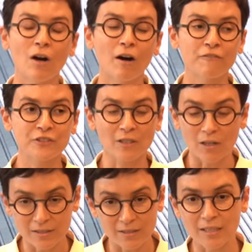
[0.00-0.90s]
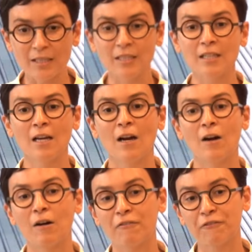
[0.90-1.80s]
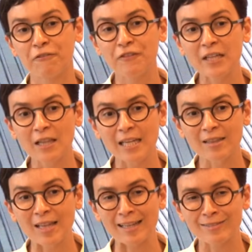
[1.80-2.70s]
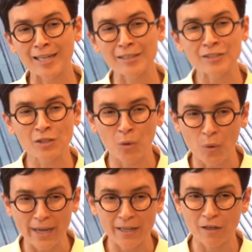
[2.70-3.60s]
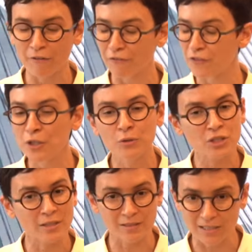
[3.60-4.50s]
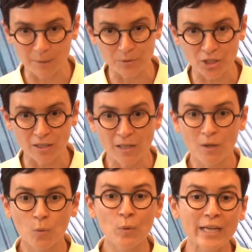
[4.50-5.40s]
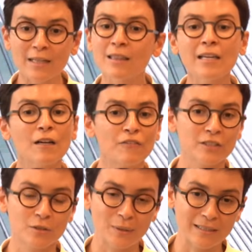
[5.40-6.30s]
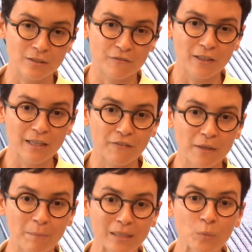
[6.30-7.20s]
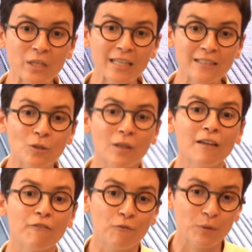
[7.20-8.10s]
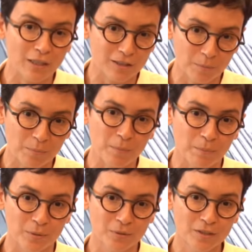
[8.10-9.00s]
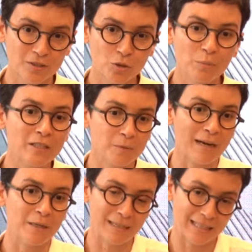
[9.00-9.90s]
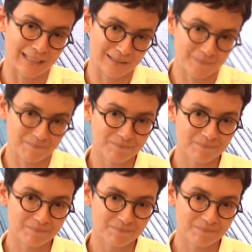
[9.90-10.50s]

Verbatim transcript: of scarcity, of feeling that there is no way, of huge consumption. We can think of other ways of living, but we need to live with other people to be inspired by that.